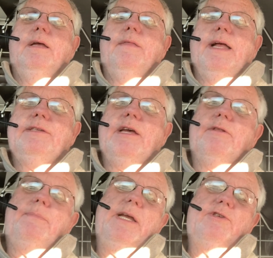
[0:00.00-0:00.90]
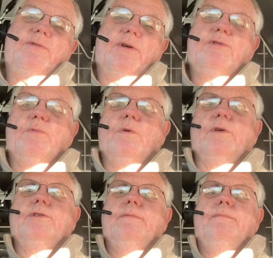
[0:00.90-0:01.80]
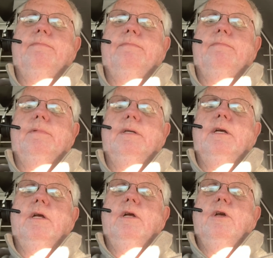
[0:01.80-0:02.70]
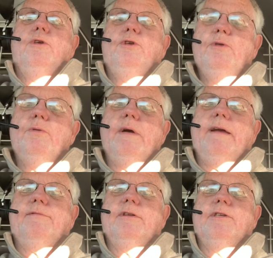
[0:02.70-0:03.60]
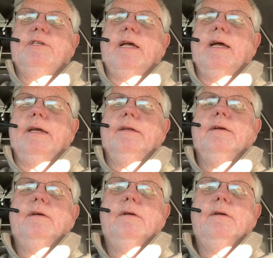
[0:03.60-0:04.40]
That's how the pay structure works. You'll have to decide